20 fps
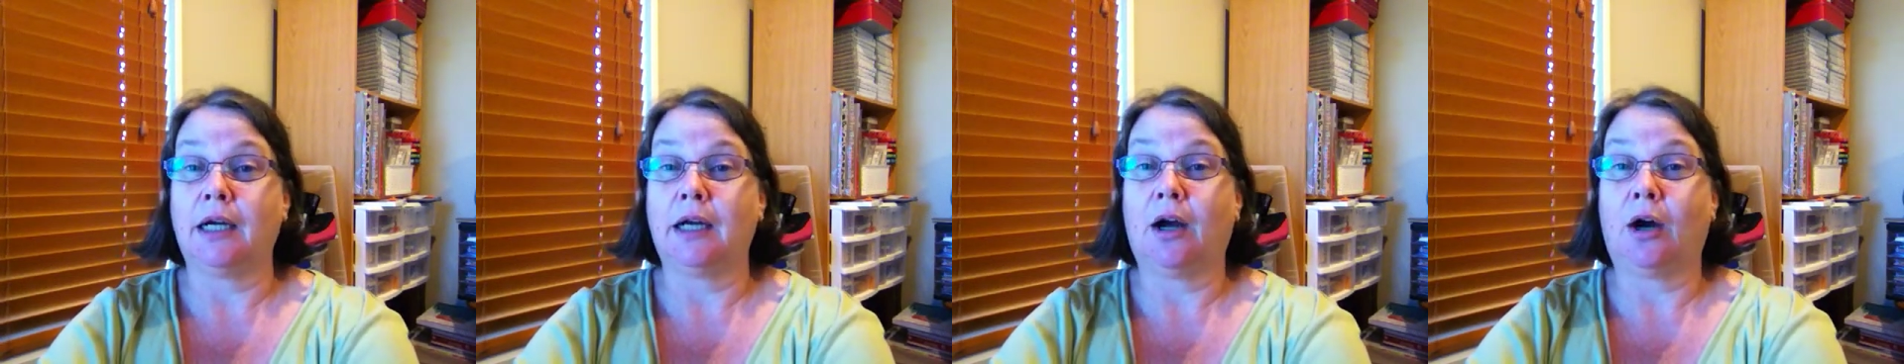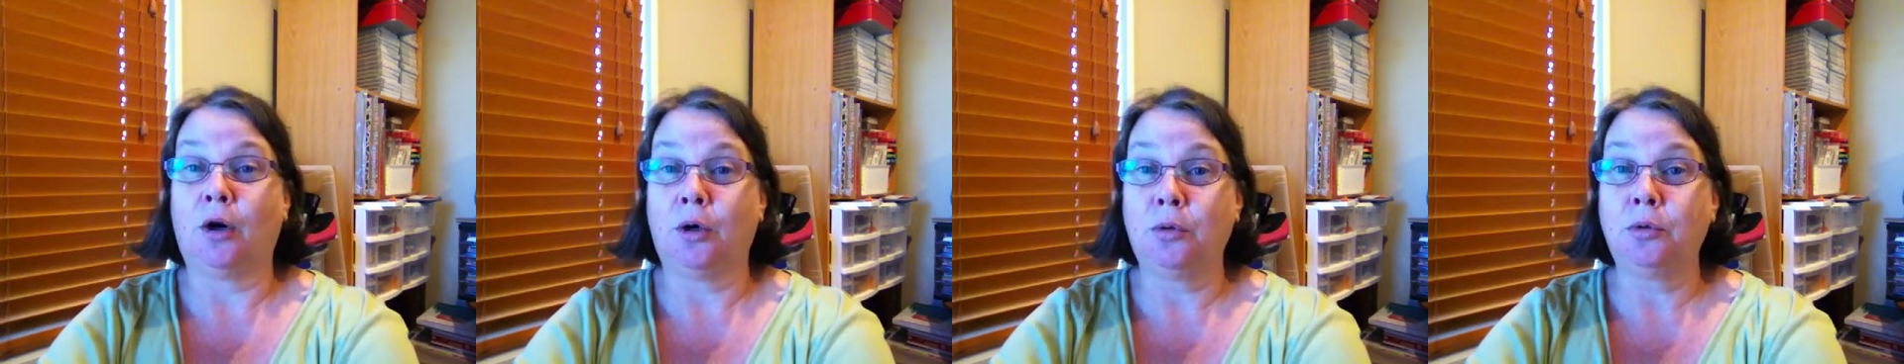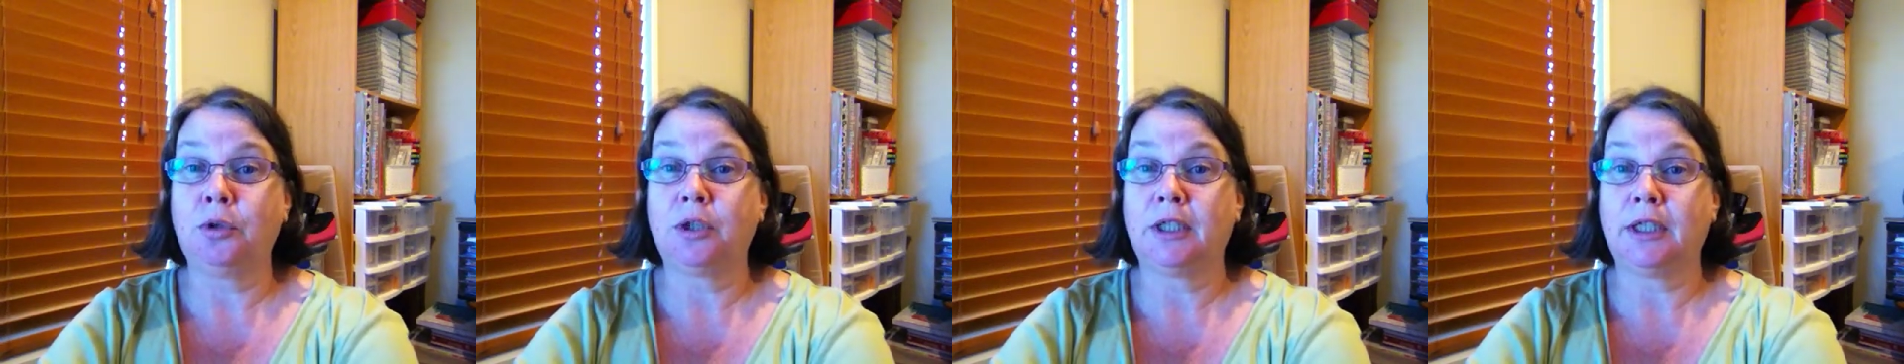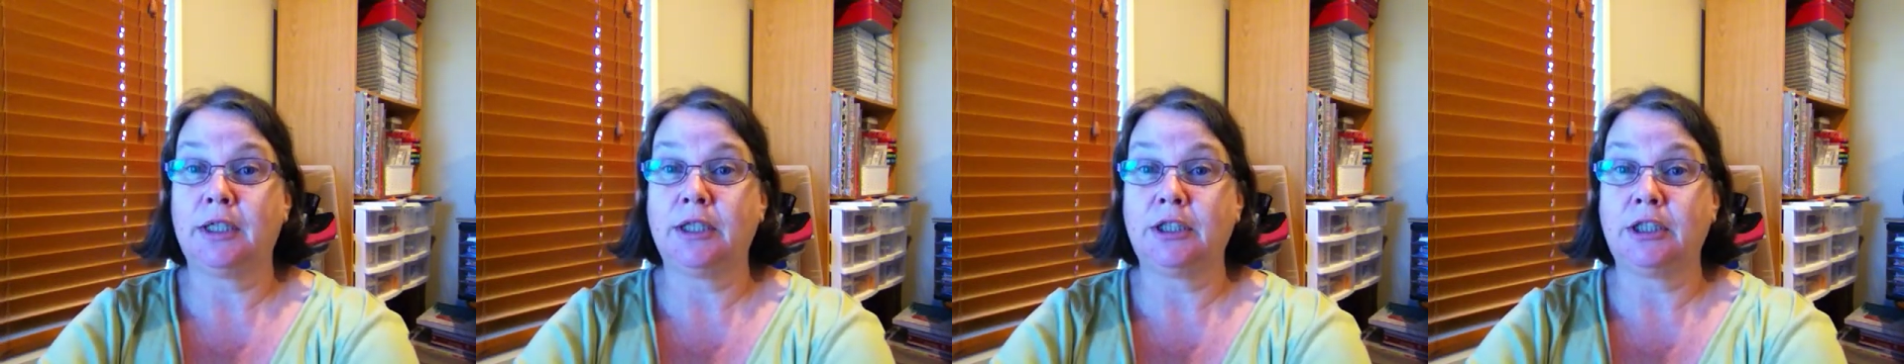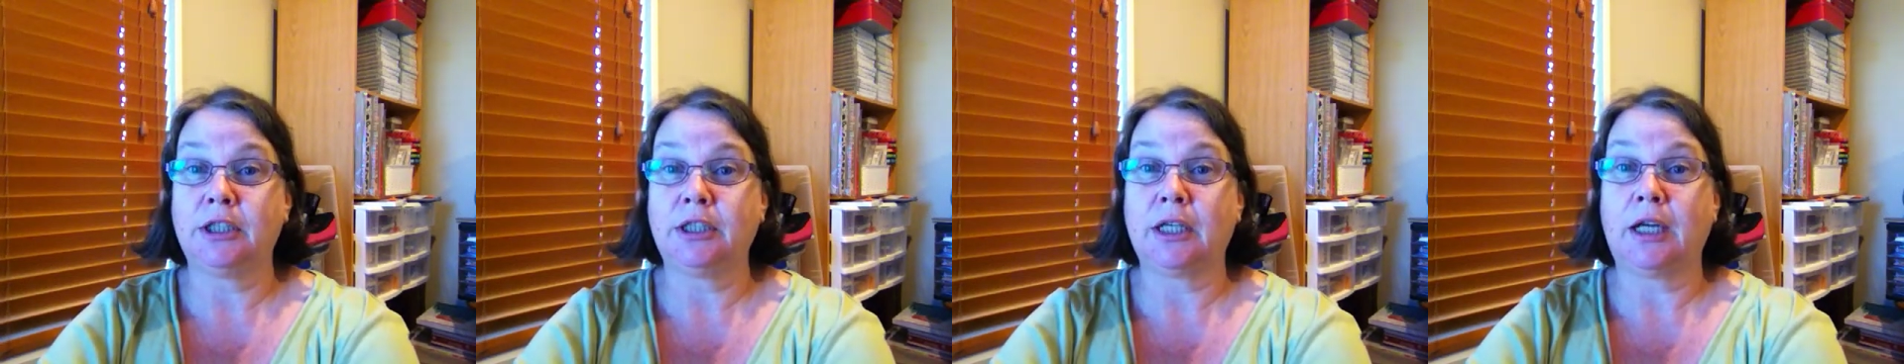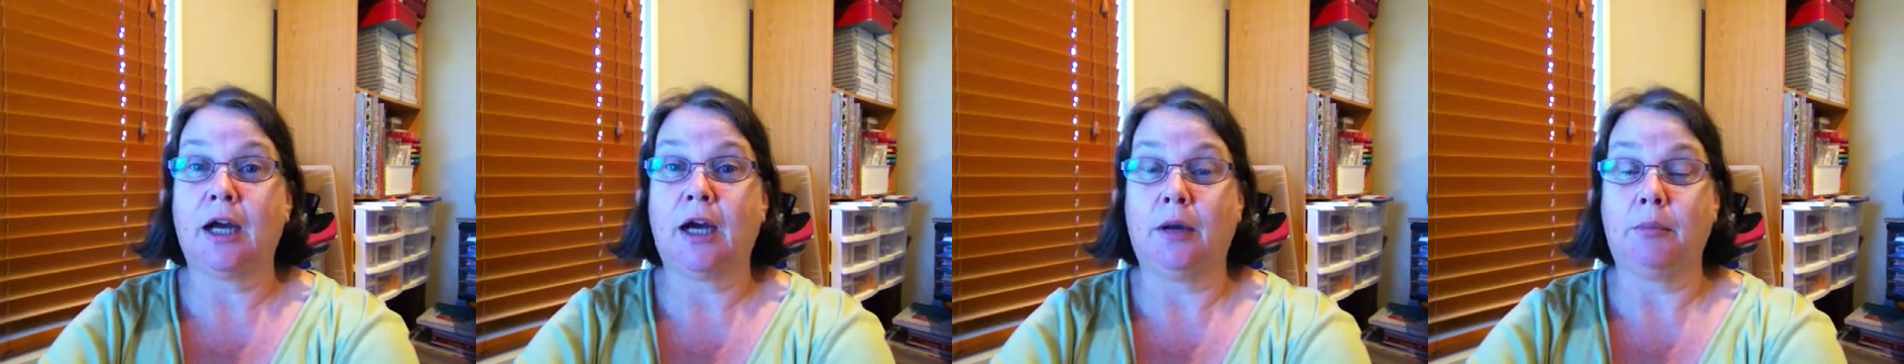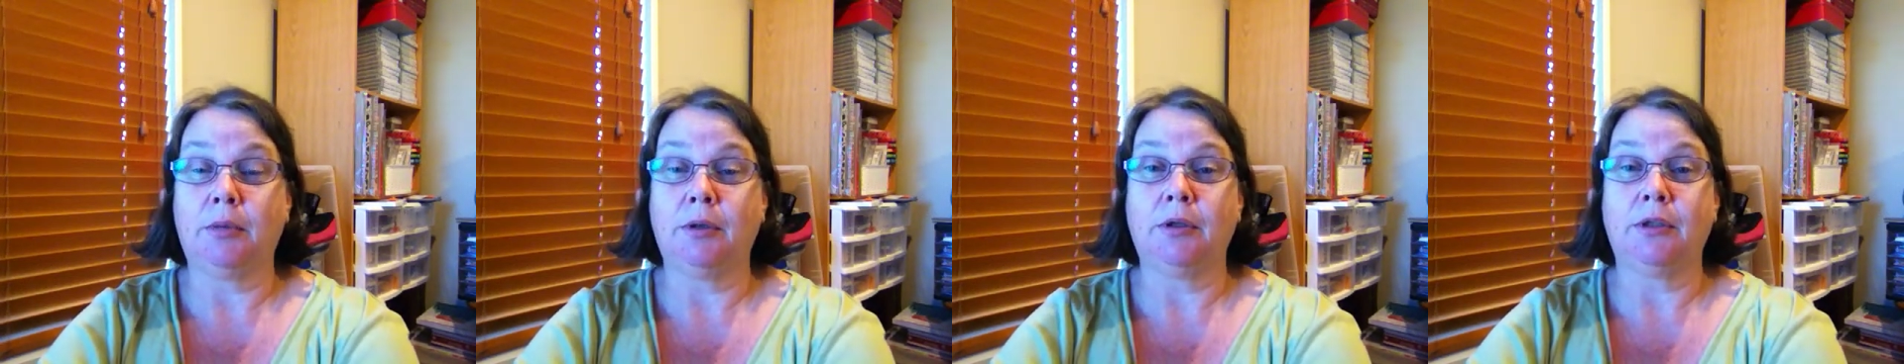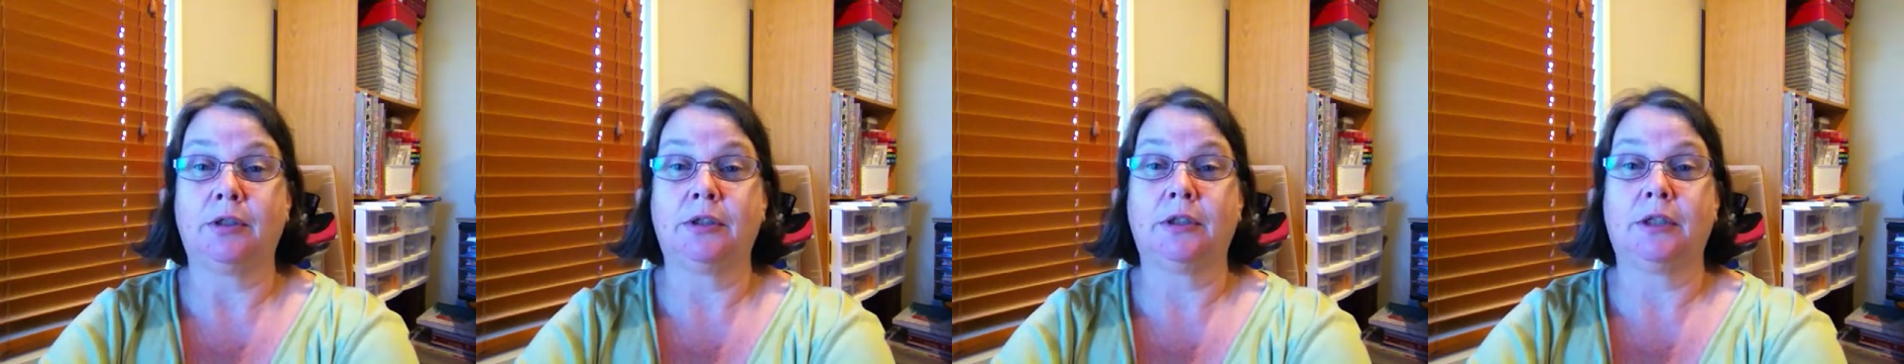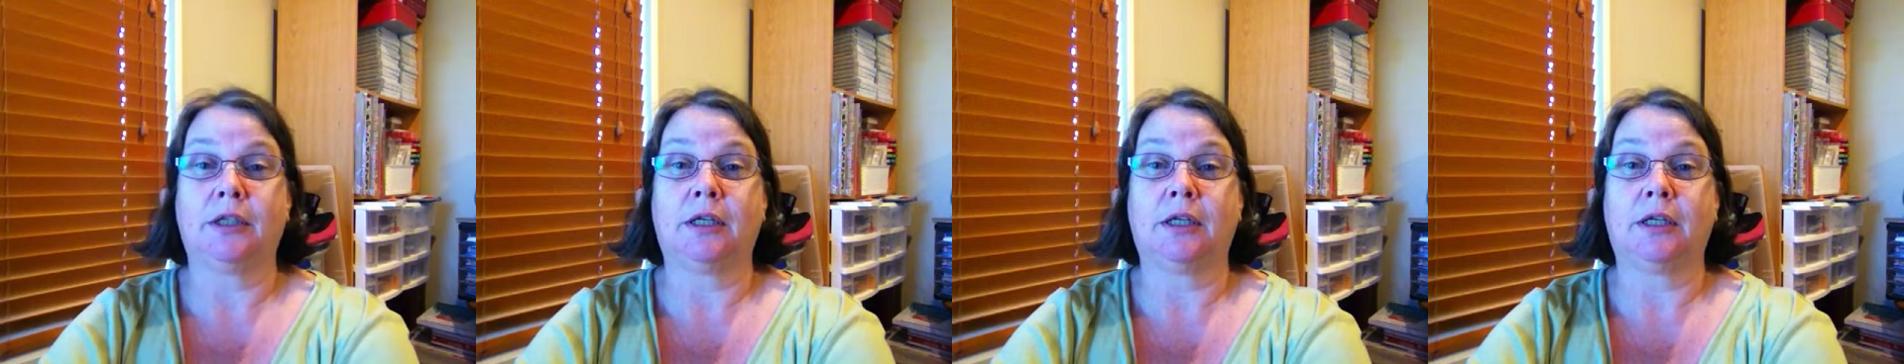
old kitchen cupboard.